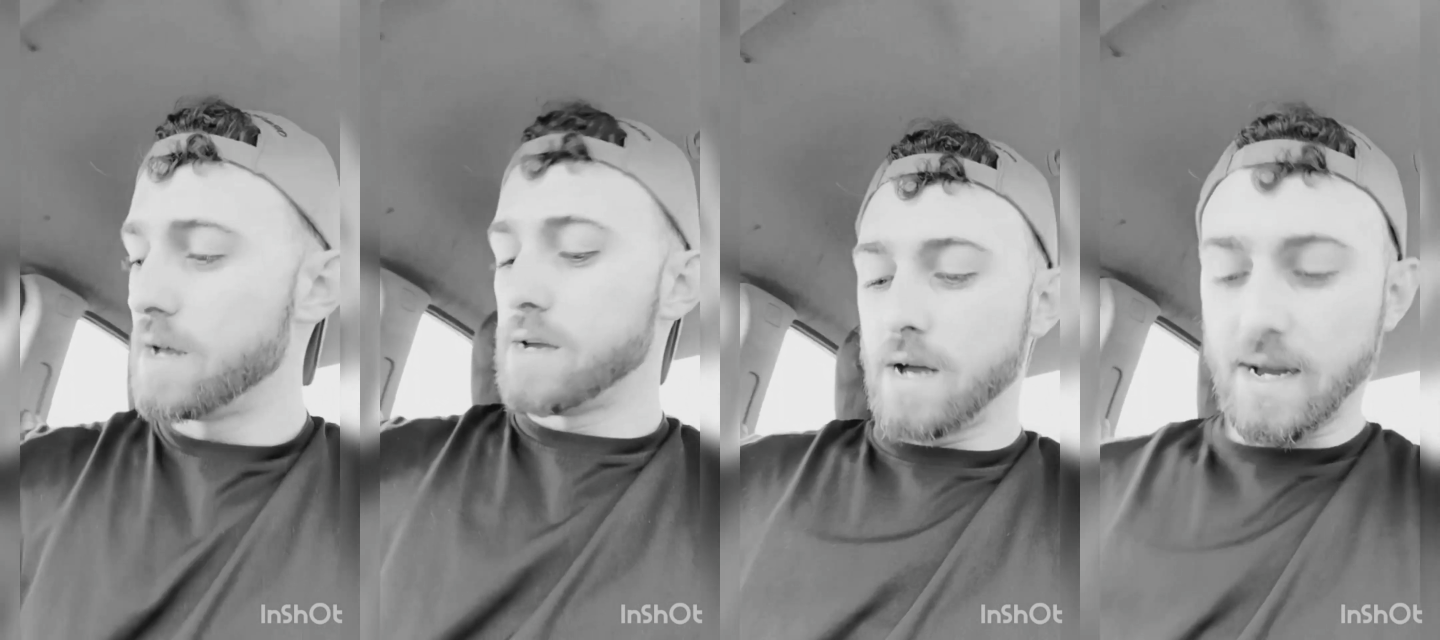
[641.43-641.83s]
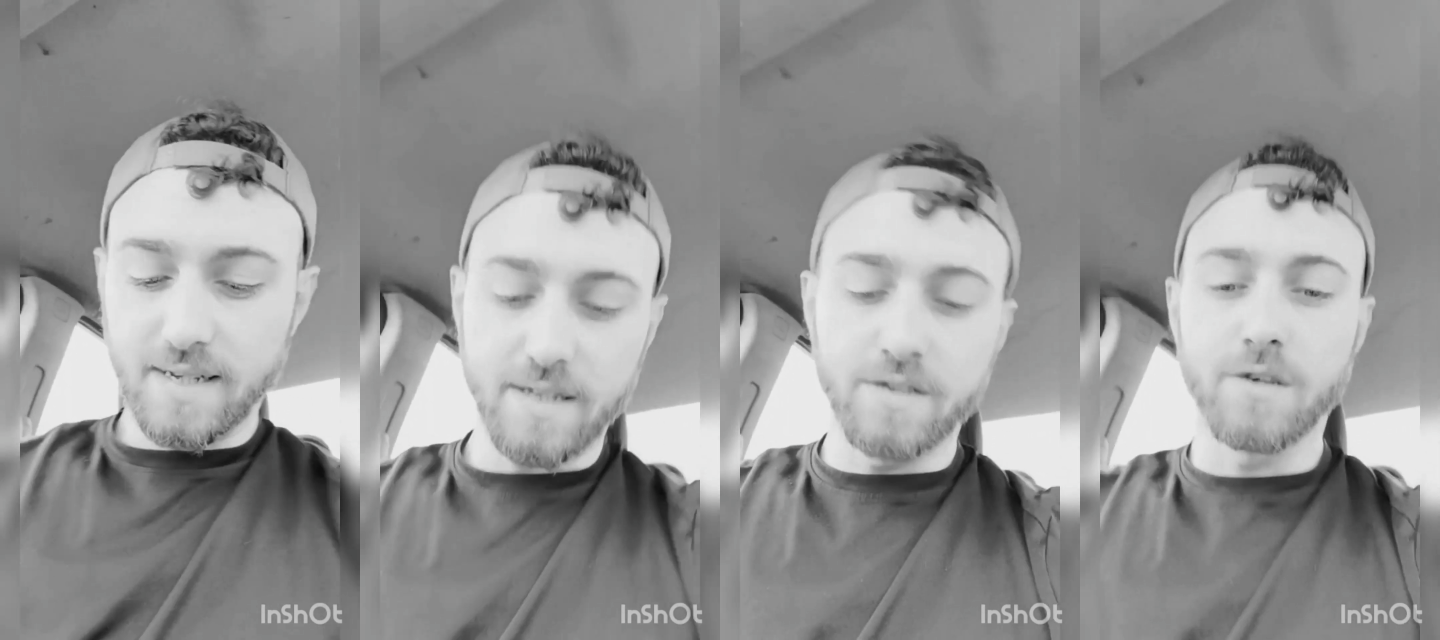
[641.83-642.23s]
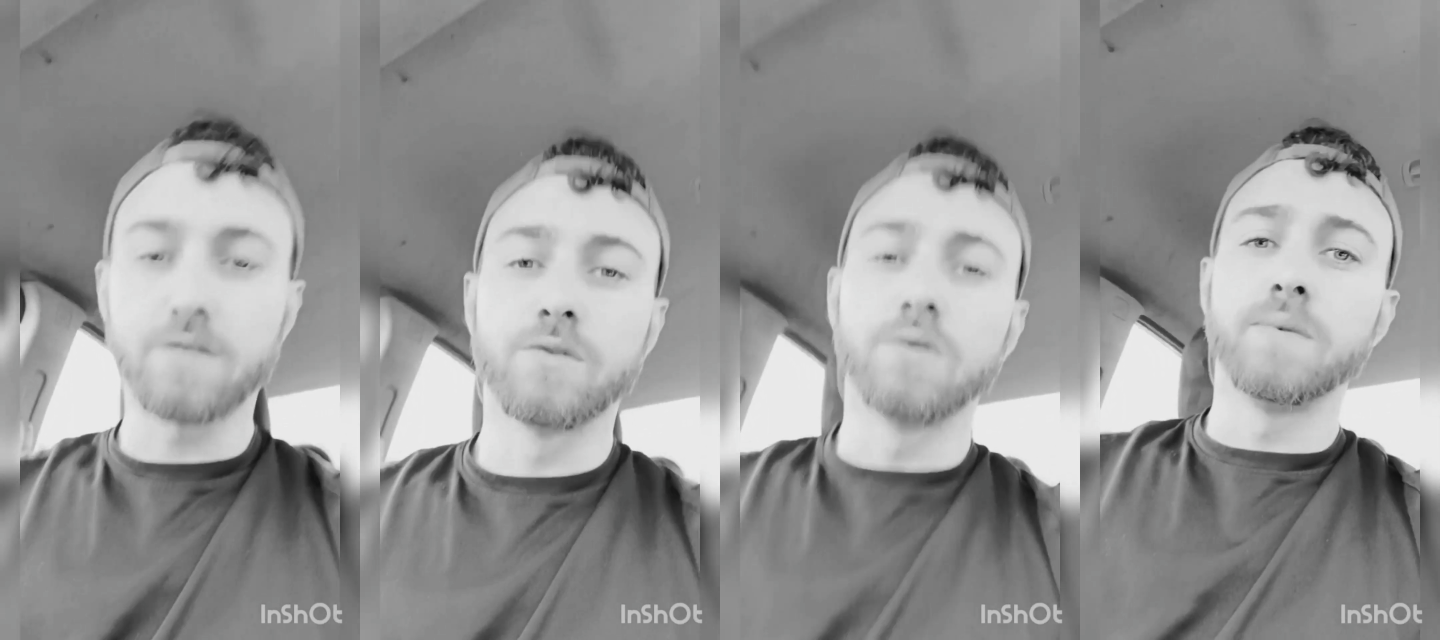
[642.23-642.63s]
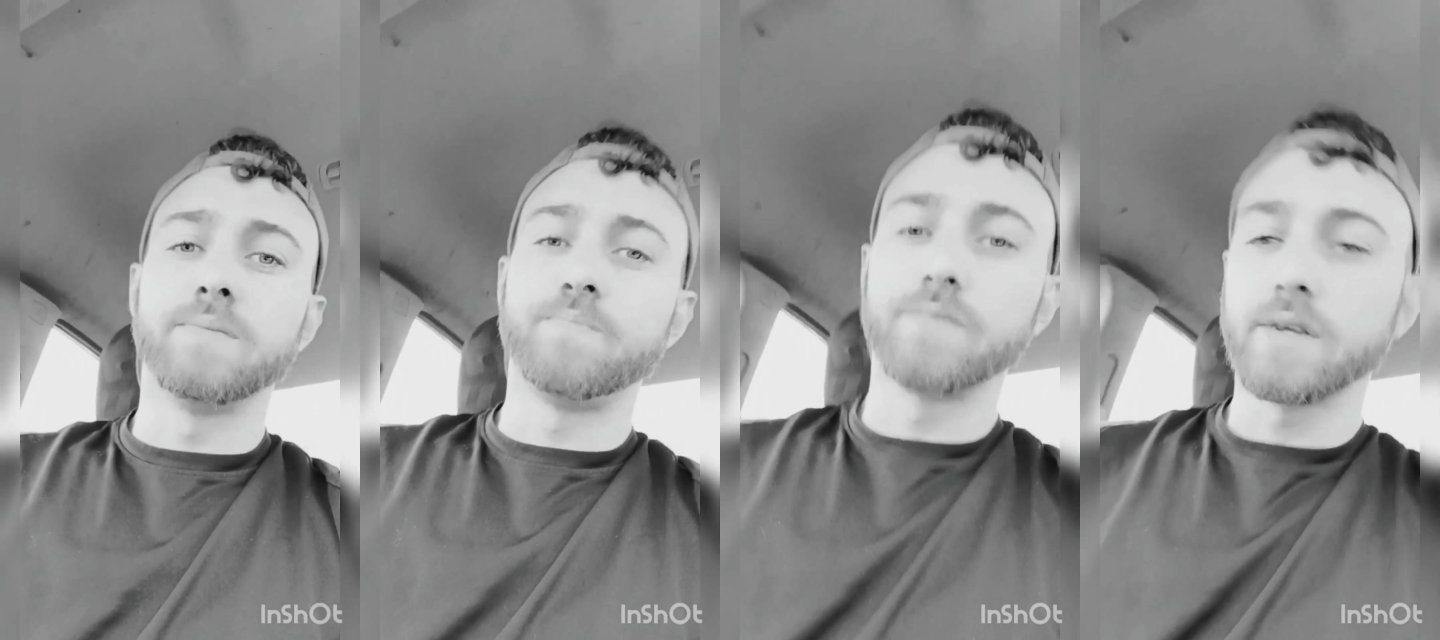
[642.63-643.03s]
I sat there and talked to him, and
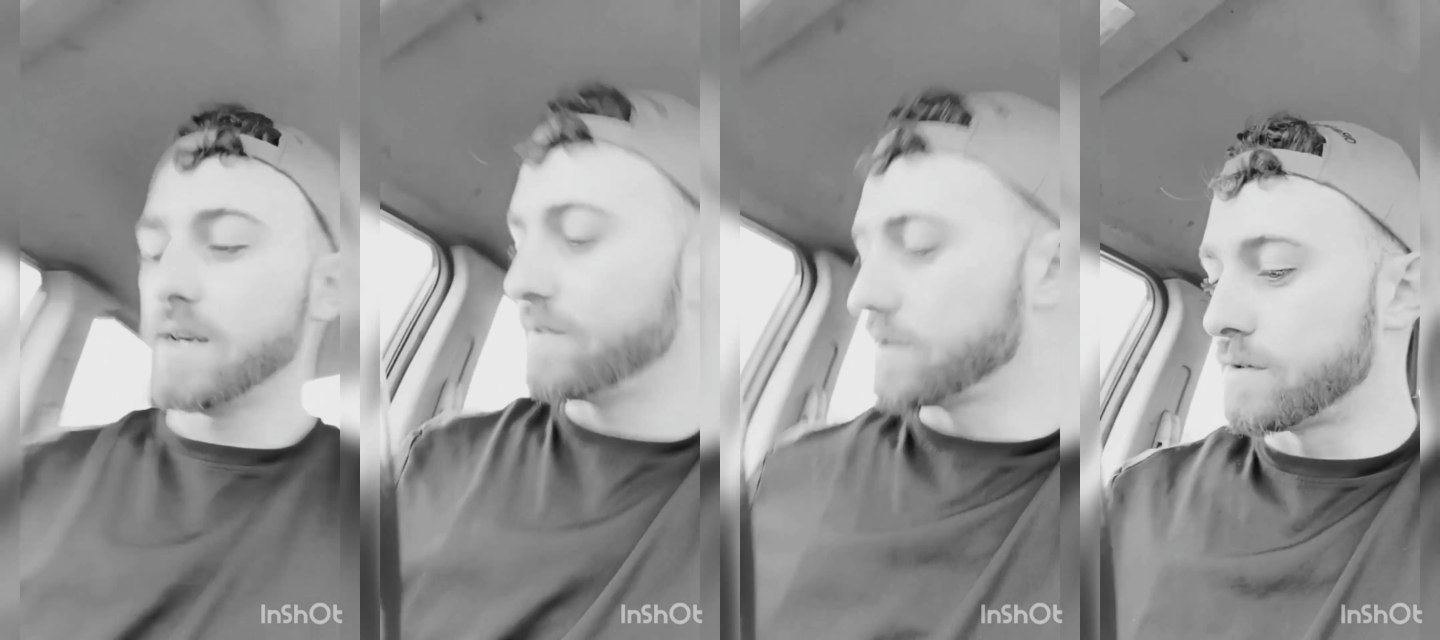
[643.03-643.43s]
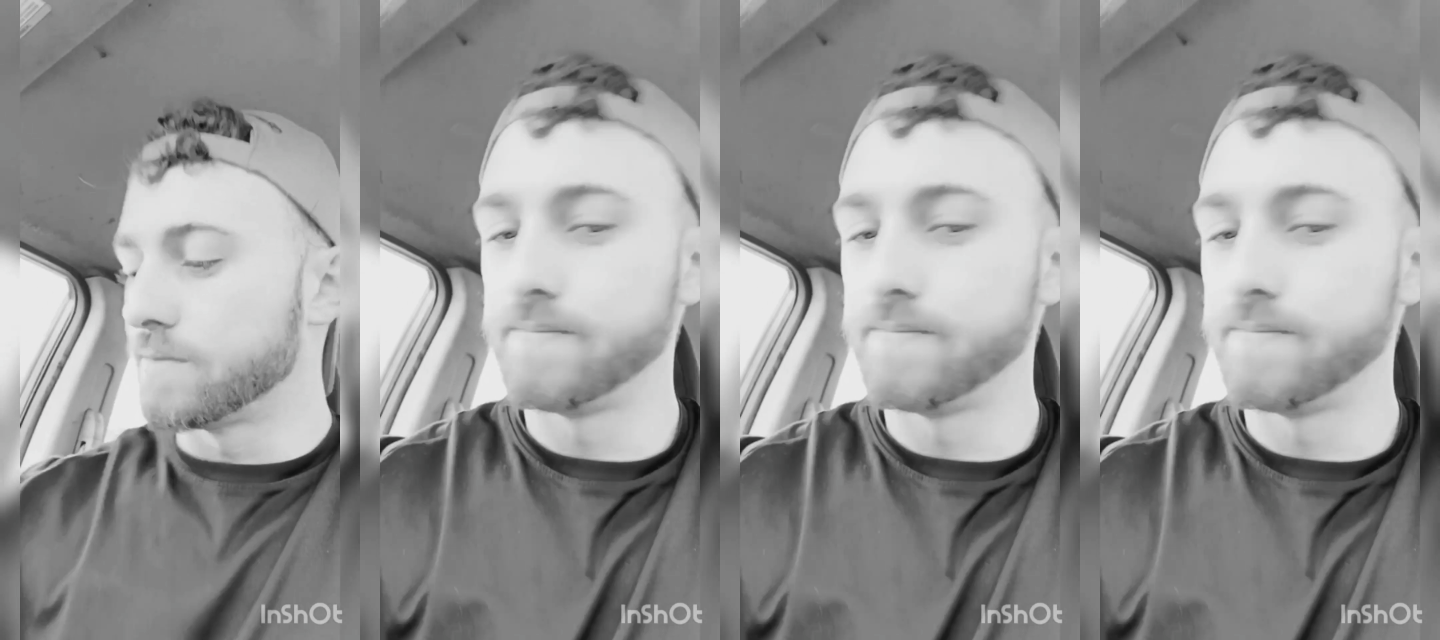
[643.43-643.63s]
I have a little